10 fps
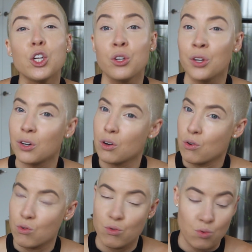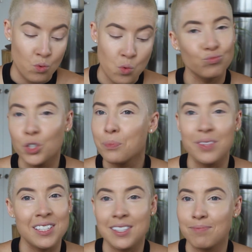no, nope,
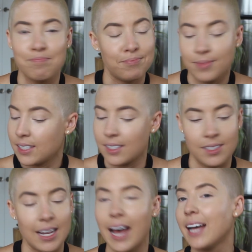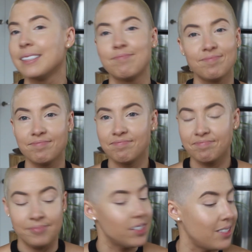this is not
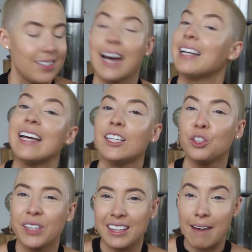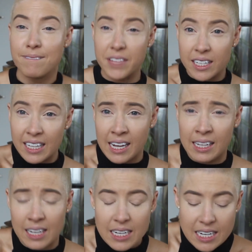it. You get that
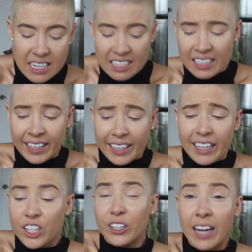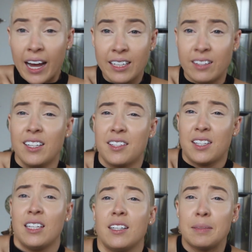feeling in your gut, and it's
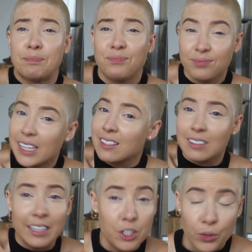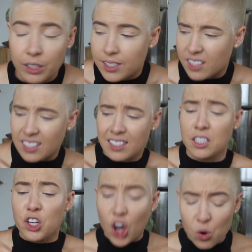as Glennon Doyle says, it's
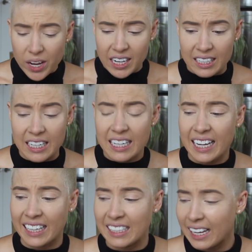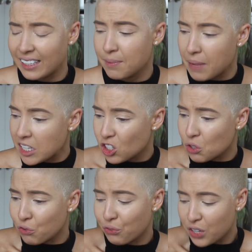the knowing, and it makes
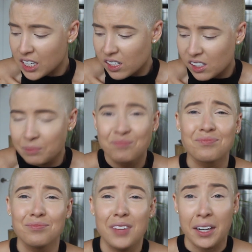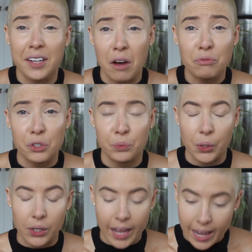you feel
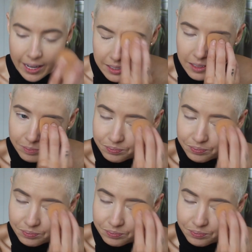uncomfortable. And